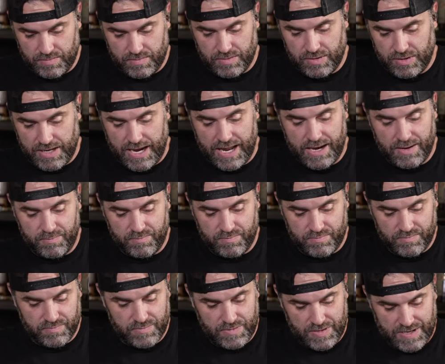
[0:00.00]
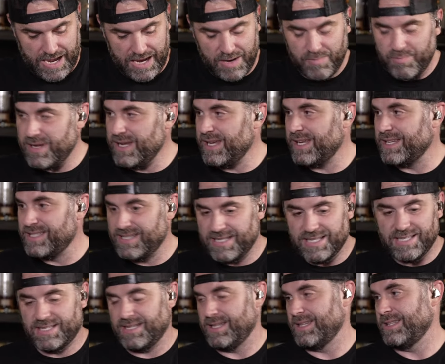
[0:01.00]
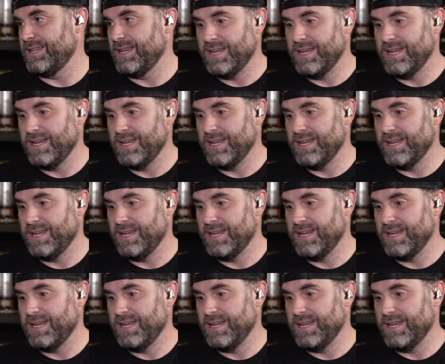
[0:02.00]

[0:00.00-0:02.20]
you gotta, you gotta be consistent.